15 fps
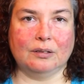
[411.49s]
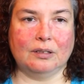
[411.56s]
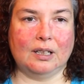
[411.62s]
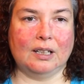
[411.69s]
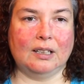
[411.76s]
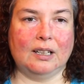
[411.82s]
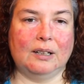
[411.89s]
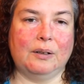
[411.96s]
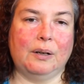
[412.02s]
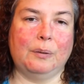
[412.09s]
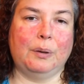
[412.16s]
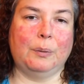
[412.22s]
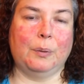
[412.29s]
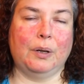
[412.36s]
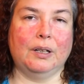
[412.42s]
not how I
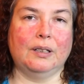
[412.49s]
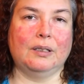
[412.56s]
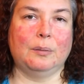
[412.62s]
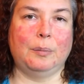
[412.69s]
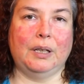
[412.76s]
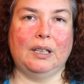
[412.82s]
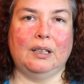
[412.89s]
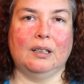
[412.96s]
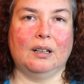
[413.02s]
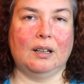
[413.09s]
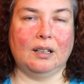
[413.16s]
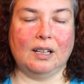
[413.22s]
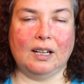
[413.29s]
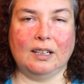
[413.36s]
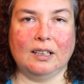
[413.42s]
would want it to be
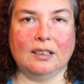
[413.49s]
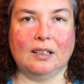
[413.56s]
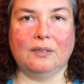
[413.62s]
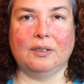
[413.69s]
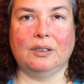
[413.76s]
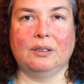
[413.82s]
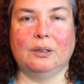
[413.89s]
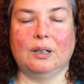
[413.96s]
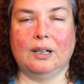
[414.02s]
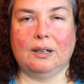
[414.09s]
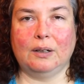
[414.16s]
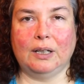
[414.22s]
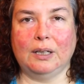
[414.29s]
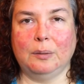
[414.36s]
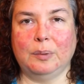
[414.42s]
on any level, or how
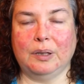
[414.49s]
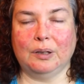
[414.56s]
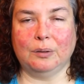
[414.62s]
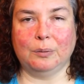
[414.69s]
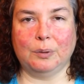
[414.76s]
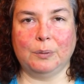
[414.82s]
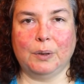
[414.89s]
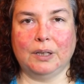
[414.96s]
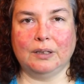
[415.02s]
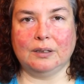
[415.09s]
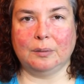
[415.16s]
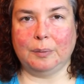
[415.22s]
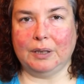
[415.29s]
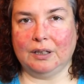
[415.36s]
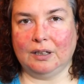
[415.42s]
any parent would want it
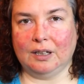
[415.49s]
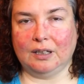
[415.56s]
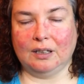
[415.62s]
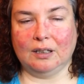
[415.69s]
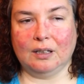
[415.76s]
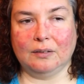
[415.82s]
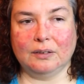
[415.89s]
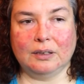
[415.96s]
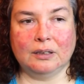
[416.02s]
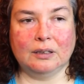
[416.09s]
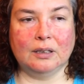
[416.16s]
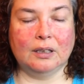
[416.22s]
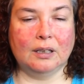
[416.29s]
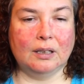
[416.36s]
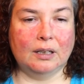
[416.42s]
to be on any level.
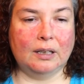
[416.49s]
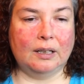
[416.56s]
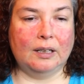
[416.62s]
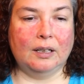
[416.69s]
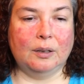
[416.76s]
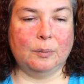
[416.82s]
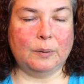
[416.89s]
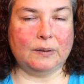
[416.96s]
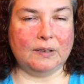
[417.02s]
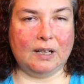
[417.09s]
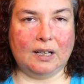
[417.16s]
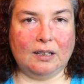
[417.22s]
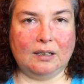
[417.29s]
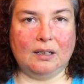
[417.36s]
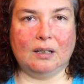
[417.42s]
It was
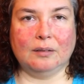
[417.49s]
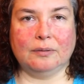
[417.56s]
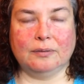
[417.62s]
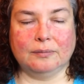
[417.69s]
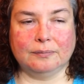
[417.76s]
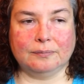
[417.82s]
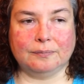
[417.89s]
not enough.